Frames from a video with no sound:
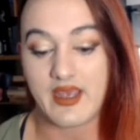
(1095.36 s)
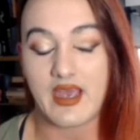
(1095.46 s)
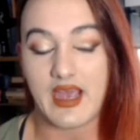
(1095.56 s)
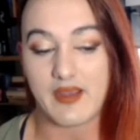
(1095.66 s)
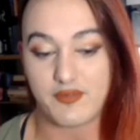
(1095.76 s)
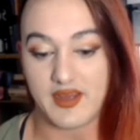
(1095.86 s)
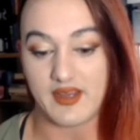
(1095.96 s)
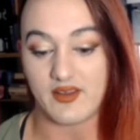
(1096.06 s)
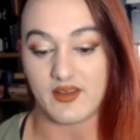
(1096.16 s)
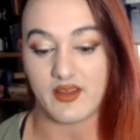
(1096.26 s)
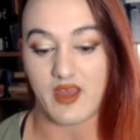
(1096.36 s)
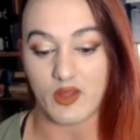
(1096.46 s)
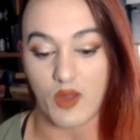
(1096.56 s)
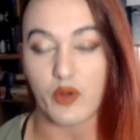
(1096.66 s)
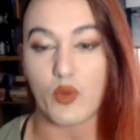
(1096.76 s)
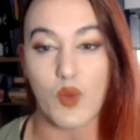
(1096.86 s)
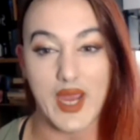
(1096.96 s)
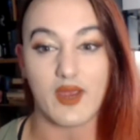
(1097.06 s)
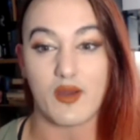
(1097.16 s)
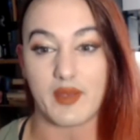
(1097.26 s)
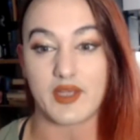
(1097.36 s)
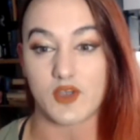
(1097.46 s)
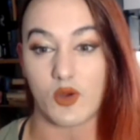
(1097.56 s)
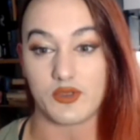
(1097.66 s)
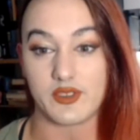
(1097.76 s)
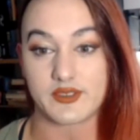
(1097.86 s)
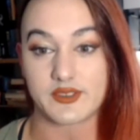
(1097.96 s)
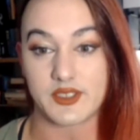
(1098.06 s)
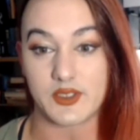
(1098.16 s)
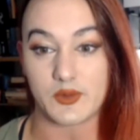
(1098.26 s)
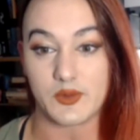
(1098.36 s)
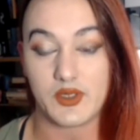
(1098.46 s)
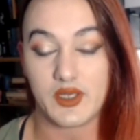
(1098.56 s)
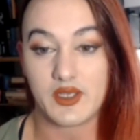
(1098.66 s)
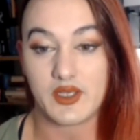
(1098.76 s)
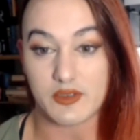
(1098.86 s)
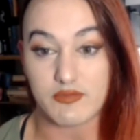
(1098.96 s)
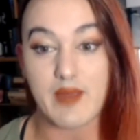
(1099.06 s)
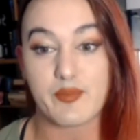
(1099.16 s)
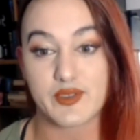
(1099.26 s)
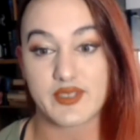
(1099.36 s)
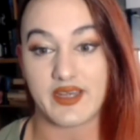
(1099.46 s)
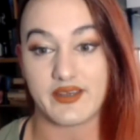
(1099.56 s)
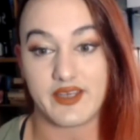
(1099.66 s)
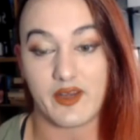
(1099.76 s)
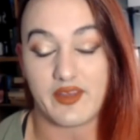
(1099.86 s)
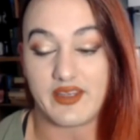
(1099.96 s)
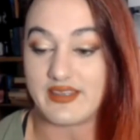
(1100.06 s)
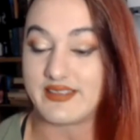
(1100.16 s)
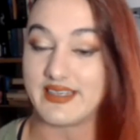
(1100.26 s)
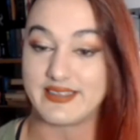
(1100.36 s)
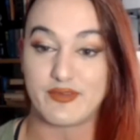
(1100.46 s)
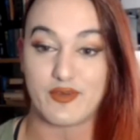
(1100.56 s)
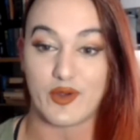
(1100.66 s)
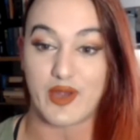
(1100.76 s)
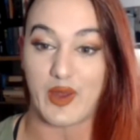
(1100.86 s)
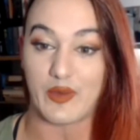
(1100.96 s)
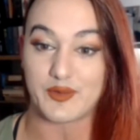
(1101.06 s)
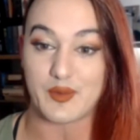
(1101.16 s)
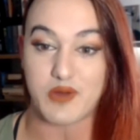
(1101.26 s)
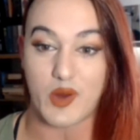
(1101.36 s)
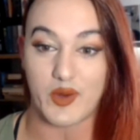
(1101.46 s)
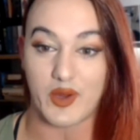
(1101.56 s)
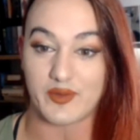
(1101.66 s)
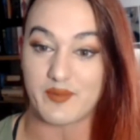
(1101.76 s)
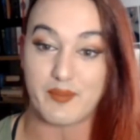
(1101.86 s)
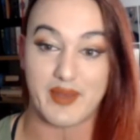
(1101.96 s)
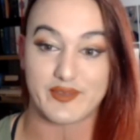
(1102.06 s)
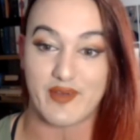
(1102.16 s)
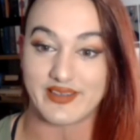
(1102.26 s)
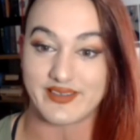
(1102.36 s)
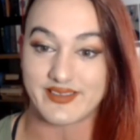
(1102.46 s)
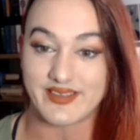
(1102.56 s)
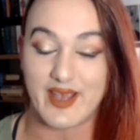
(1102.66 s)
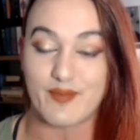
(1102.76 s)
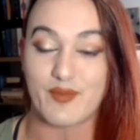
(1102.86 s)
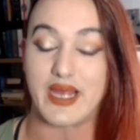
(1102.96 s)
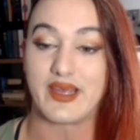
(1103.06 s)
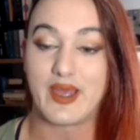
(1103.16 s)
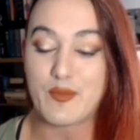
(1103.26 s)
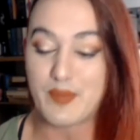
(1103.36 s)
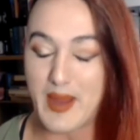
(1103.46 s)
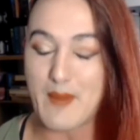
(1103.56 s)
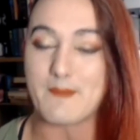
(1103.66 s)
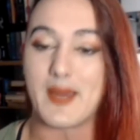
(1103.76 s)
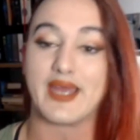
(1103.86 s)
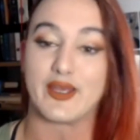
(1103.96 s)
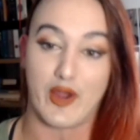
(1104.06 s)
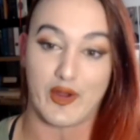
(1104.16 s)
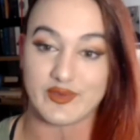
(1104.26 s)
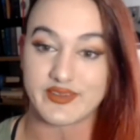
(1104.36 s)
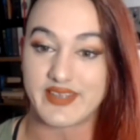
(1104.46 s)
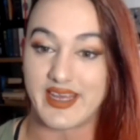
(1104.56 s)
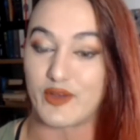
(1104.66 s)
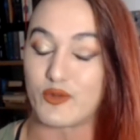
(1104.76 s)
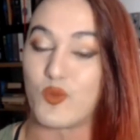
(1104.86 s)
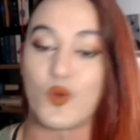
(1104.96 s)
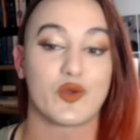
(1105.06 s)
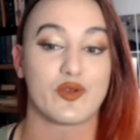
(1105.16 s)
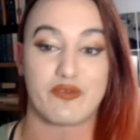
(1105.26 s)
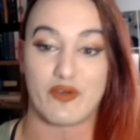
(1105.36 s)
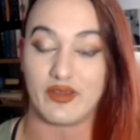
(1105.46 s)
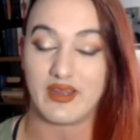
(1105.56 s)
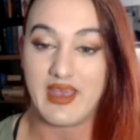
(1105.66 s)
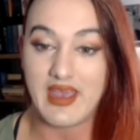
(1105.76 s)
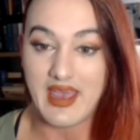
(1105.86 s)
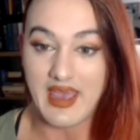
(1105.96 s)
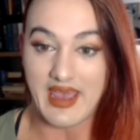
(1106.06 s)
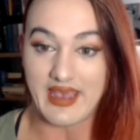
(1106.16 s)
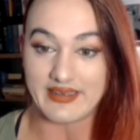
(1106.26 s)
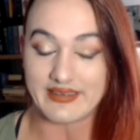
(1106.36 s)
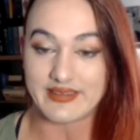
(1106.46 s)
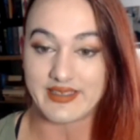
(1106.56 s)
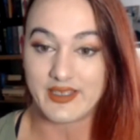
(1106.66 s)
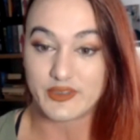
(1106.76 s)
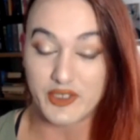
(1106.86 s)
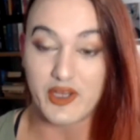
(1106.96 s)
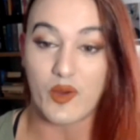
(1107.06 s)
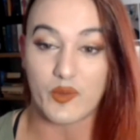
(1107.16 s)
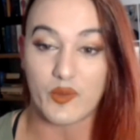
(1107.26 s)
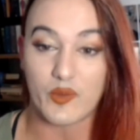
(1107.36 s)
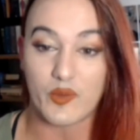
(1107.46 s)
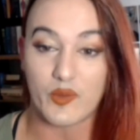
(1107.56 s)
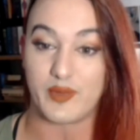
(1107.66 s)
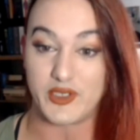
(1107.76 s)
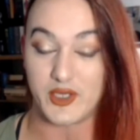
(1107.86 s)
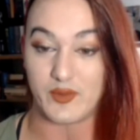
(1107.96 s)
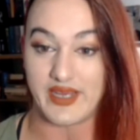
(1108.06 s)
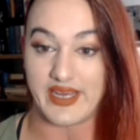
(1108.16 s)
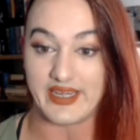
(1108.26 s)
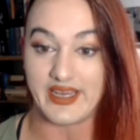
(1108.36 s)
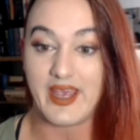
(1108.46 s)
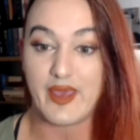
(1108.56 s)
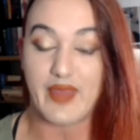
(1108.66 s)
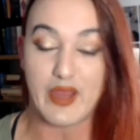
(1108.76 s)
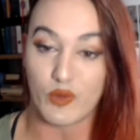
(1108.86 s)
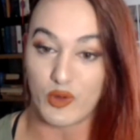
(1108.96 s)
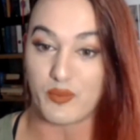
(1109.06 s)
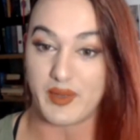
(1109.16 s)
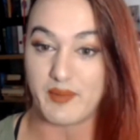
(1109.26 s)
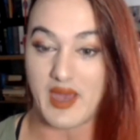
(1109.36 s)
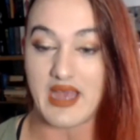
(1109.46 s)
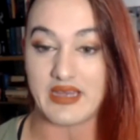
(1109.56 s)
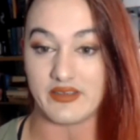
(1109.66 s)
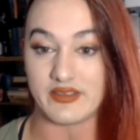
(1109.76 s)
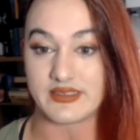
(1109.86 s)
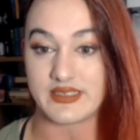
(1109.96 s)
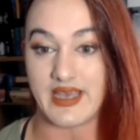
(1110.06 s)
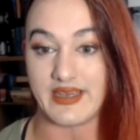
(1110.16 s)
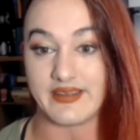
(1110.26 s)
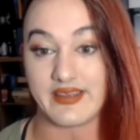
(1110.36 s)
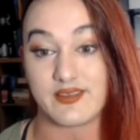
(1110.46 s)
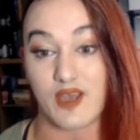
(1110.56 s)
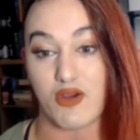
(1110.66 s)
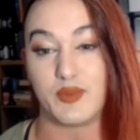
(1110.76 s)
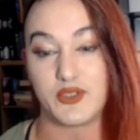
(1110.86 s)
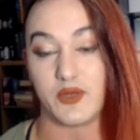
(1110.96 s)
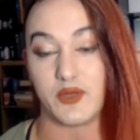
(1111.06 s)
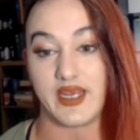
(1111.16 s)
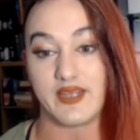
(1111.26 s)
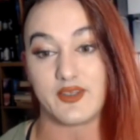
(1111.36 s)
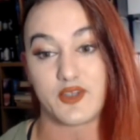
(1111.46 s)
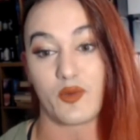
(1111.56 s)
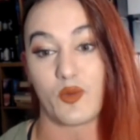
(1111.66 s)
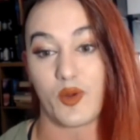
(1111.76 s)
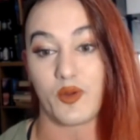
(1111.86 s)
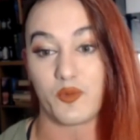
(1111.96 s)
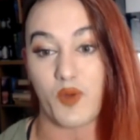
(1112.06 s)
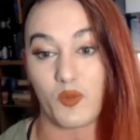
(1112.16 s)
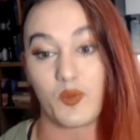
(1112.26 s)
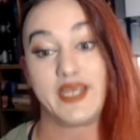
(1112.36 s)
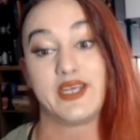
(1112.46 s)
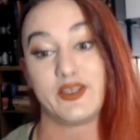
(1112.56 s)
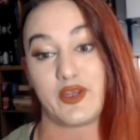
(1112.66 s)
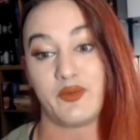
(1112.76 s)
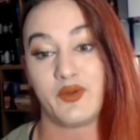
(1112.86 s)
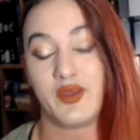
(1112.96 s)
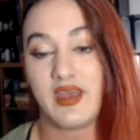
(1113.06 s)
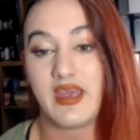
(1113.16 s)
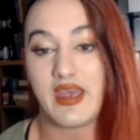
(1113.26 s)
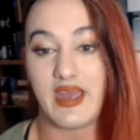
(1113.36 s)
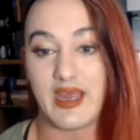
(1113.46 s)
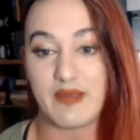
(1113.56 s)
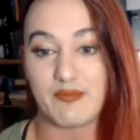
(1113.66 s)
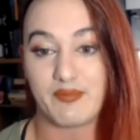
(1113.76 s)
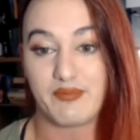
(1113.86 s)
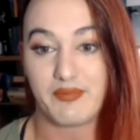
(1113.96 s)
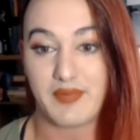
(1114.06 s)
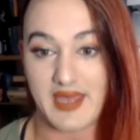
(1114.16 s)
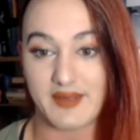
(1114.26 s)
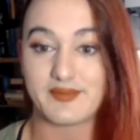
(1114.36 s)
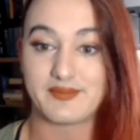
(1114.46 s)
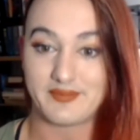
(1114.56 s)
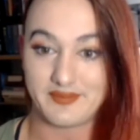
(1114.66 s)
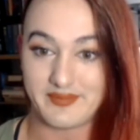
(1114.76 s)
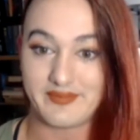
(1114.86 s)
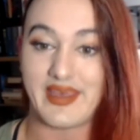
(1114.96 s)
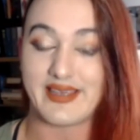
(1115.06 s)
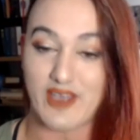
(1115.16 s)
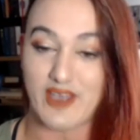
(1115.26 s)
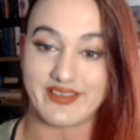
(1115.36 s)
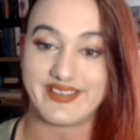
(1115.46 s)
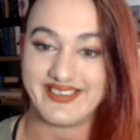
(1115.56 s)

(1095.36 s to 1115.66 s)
I feel a lot of weight on my shoulders to represent, you know, the 64 girls, the pro girls. They're my best friends. They are my girls. They are wonderful, and to know that they will all be tuned in, they will all be behind us, and this is our opportunity to show the world what we can do. That's hard.